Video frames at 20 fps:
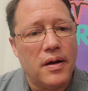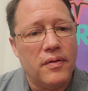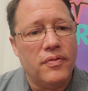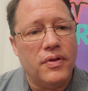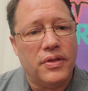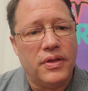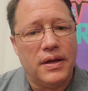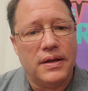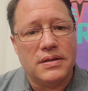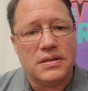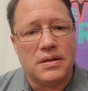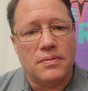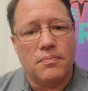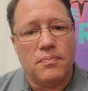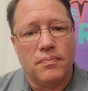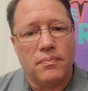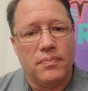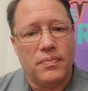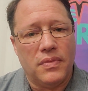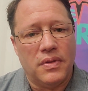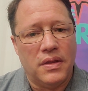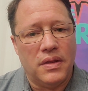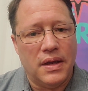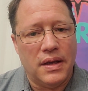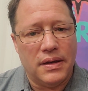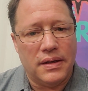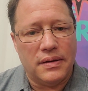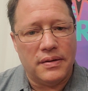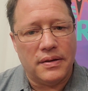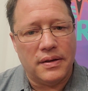of the things
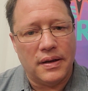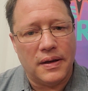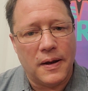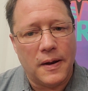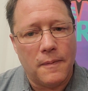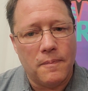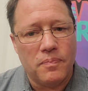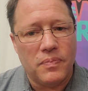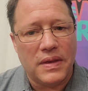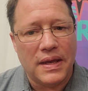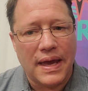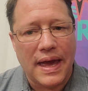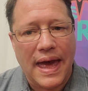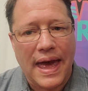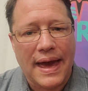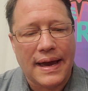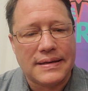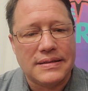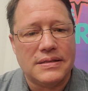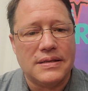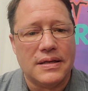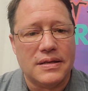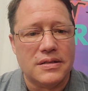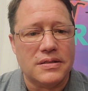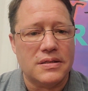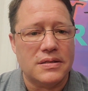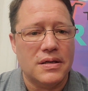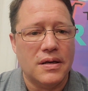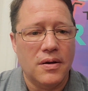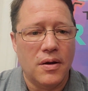that the
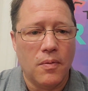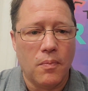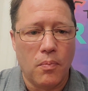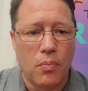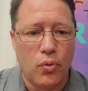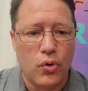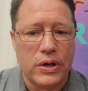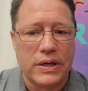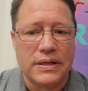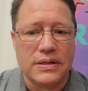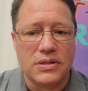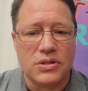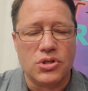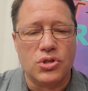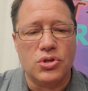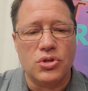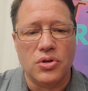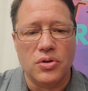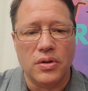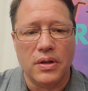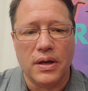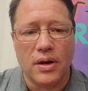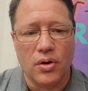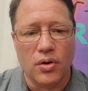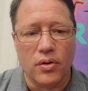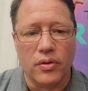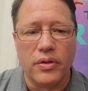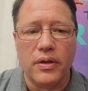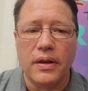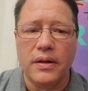axis brings to the
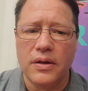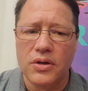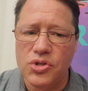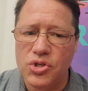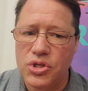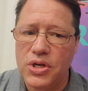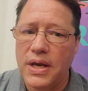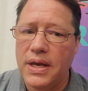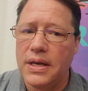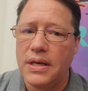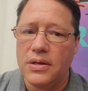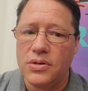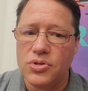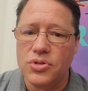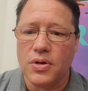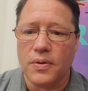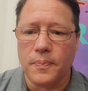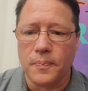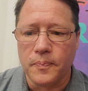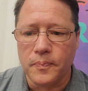Earth and the change.